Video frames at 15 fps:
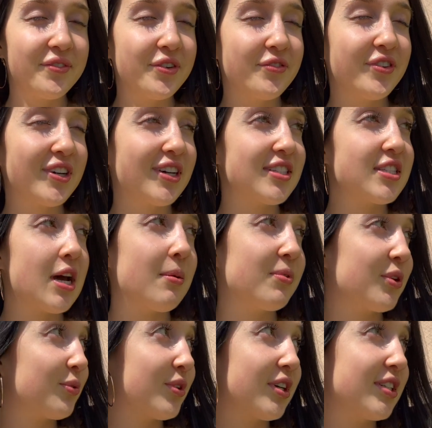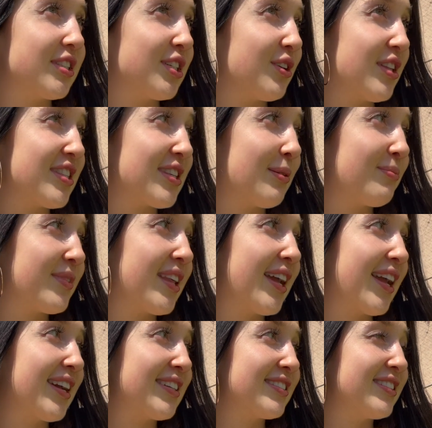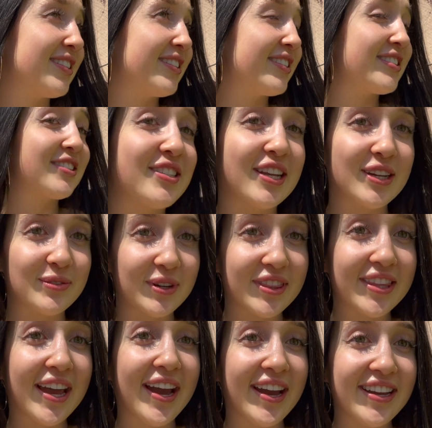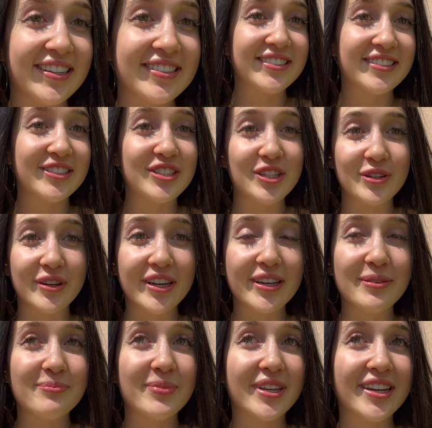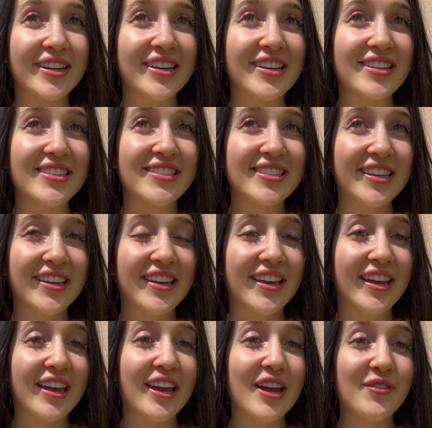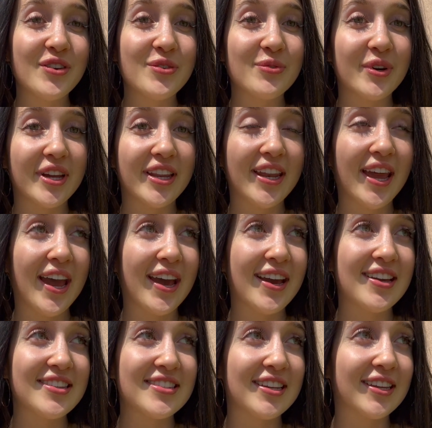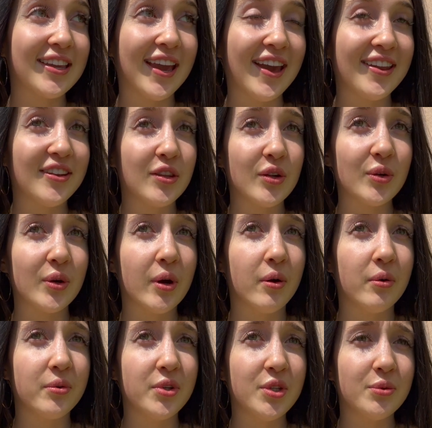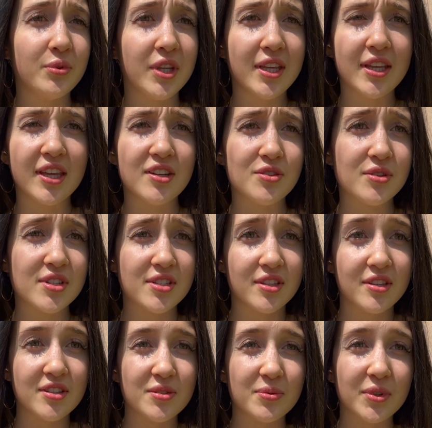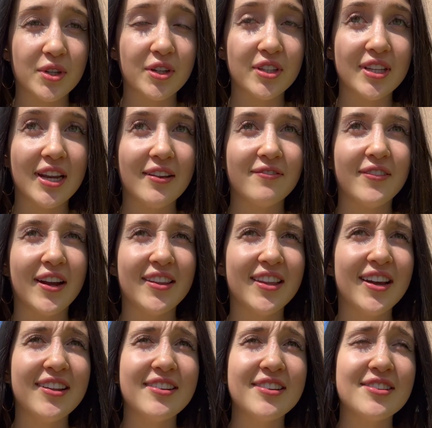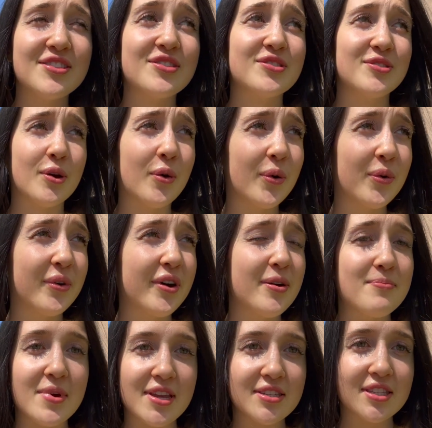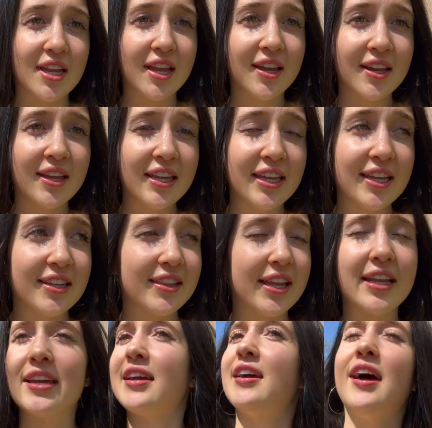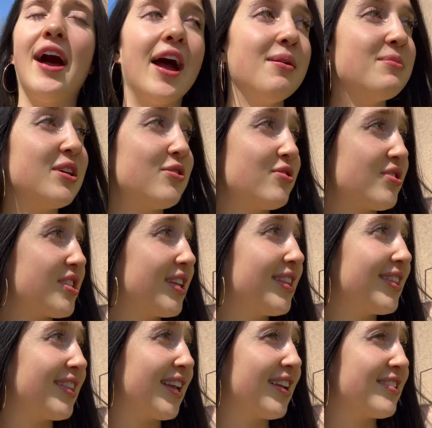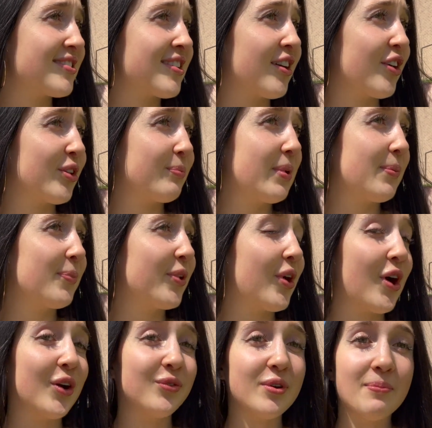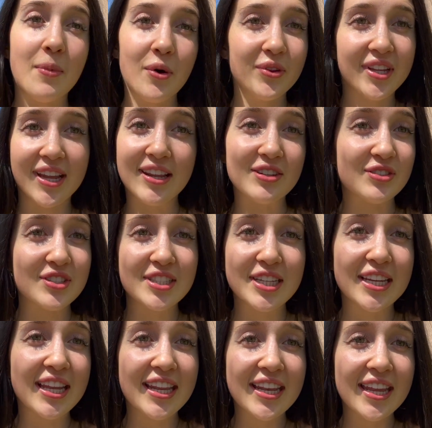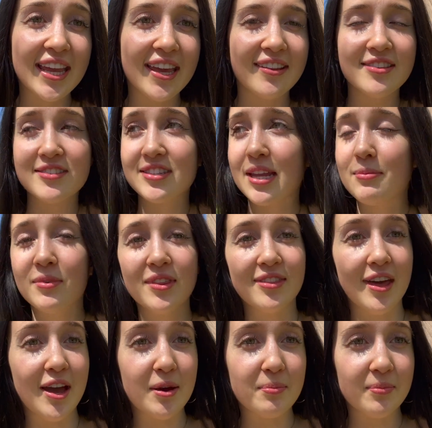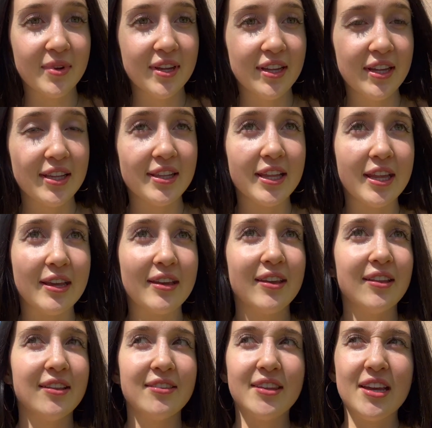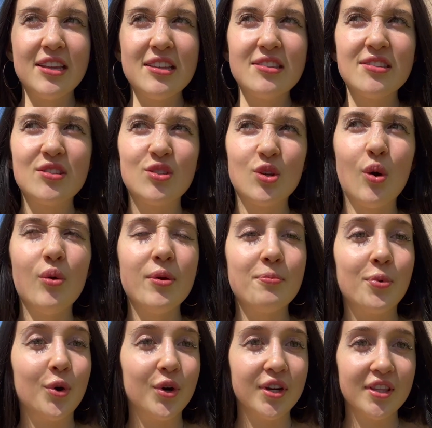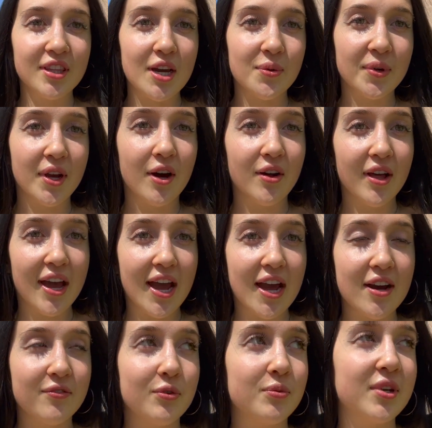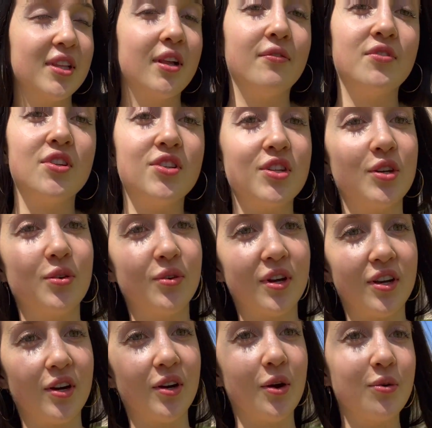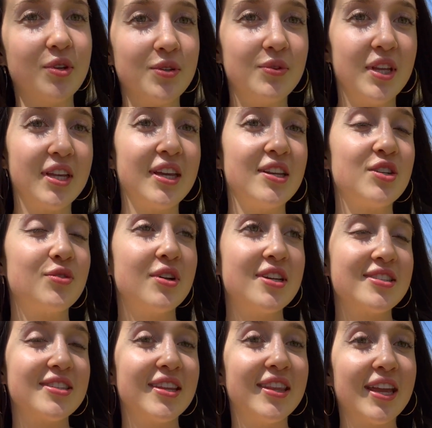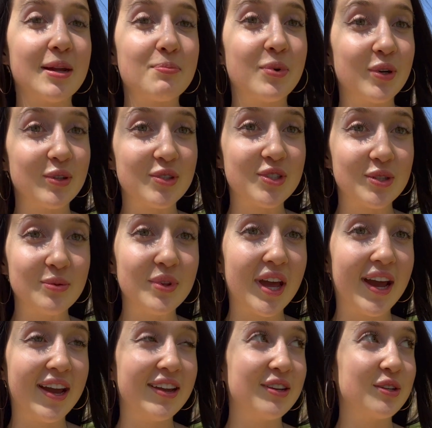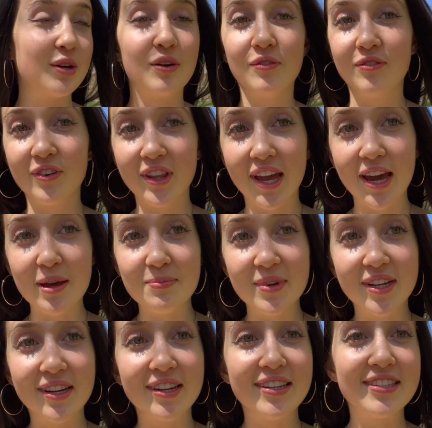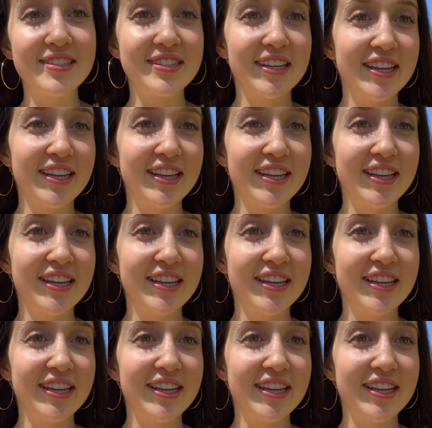you feel on top of the world doing something, stick with that. Do it, because everyone has, again, their own unique interest in this world, and I find that so amazing. Like, I'm interested in things that other people aren't remotely interested in, and same with them. Like, that it's so important that we all have what we love to do in our own unique interests, and like, pursue that and go for that, because